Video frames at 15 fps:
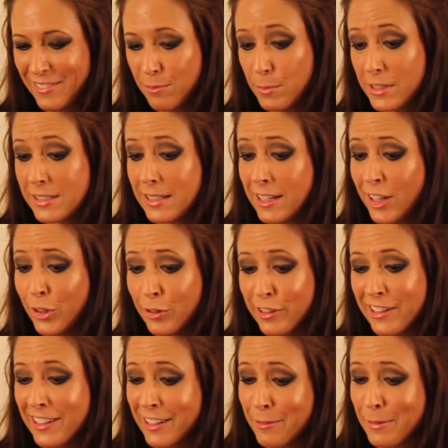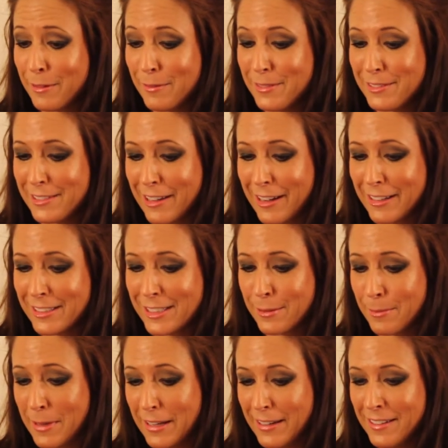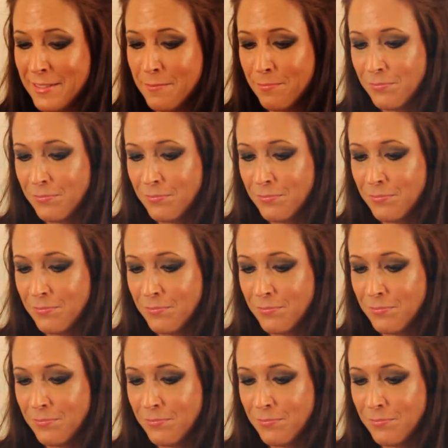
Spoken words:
Miss Hillary Gibbons asked me,